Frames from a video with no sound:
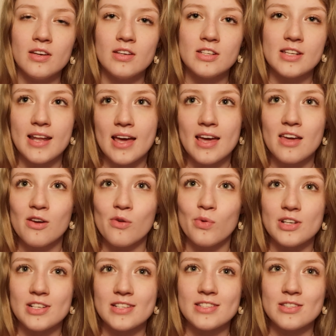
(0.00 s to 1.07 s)
today we're
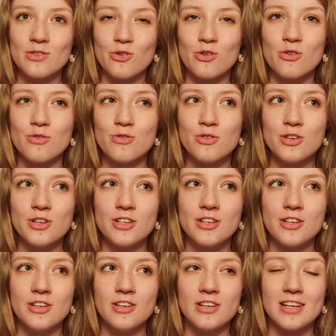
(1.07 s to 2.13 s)
just sort of
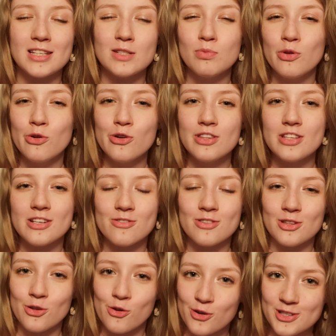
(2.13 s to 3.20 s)
exploring the different
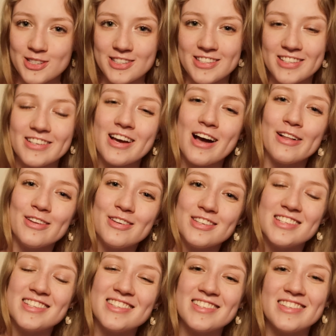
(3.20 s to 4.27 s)
looks and
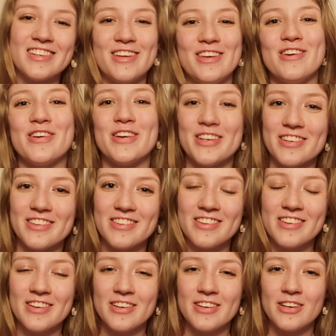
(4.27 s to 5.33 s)
colours that you can
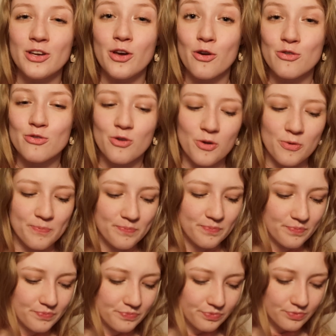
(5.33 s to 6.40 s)
go for.
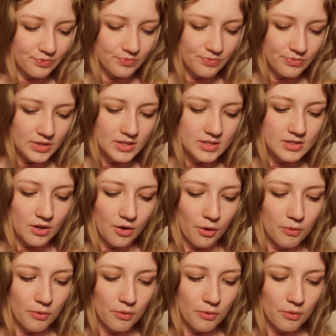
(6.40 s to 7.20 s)
So